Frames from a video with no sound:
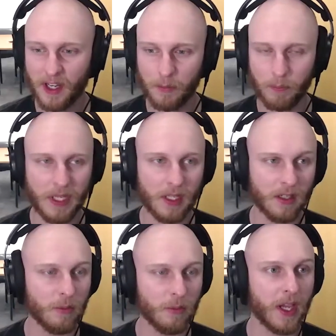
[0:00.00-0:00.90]
and be in
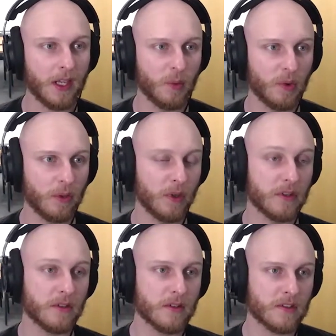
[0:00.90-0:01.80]
compliant with what
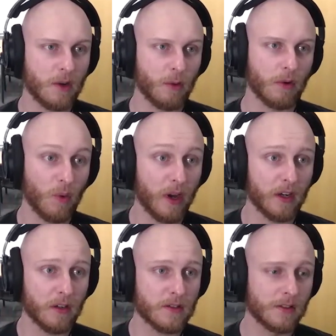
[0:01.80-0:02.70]
the state
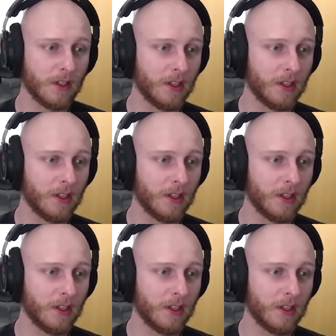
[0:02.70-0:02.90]
requires?